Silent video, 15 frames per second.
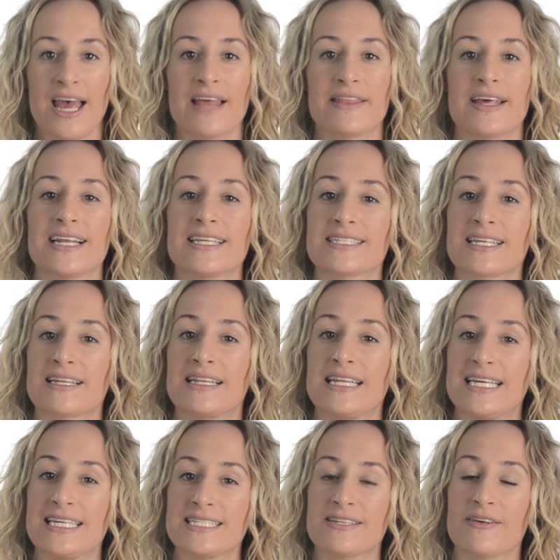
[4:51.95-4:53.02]
that is at
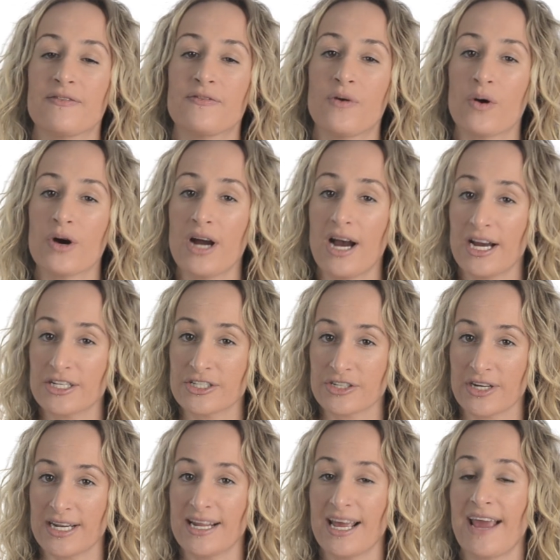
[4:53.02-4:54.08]
least four
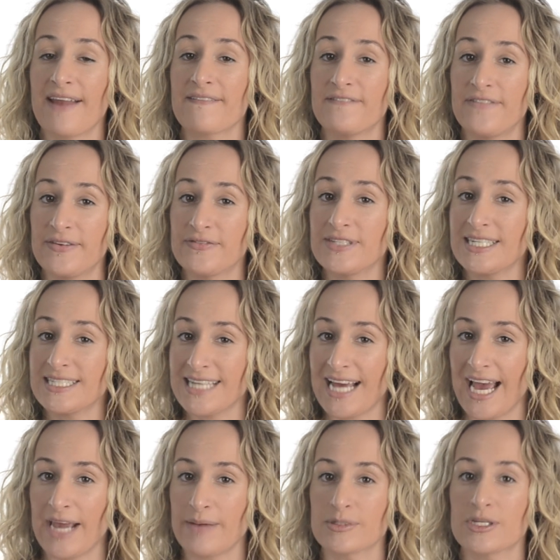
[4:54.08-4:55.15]
hundred fifty
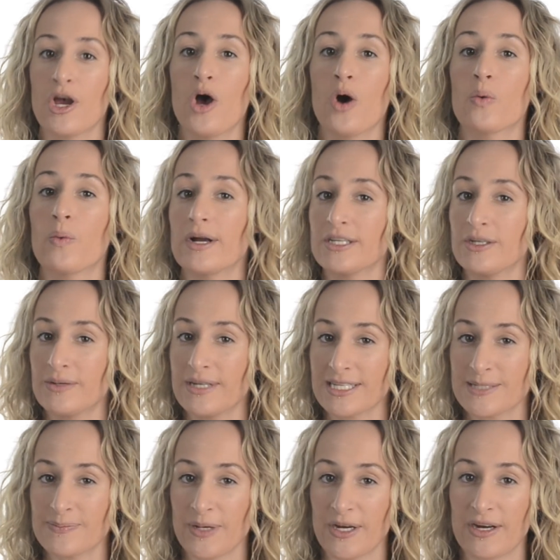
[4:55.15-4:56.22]
times what you'd
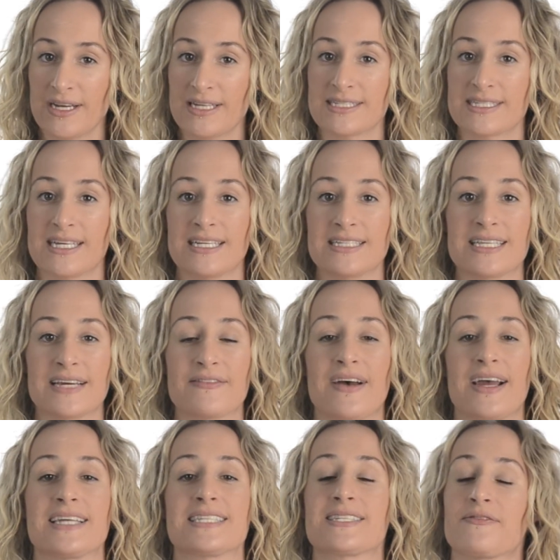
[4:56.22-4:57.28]
experience in a
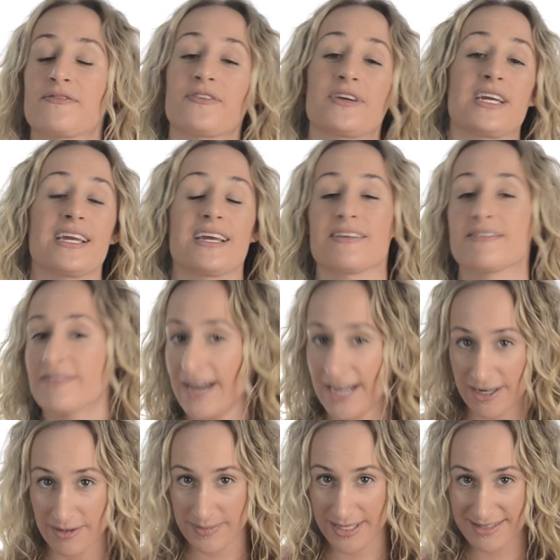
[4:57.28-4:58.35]
device-free
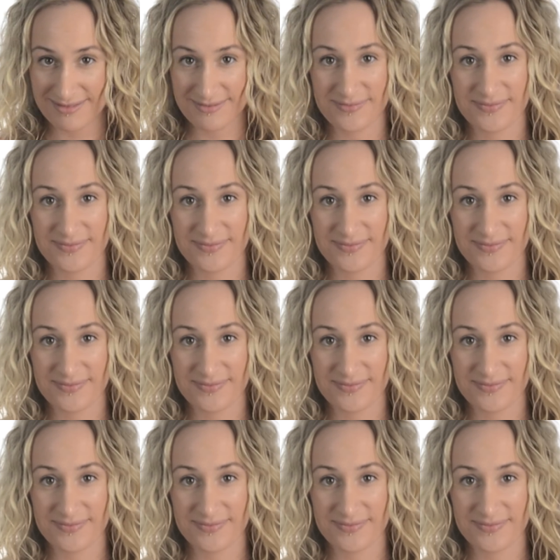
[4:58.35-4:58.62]
environment.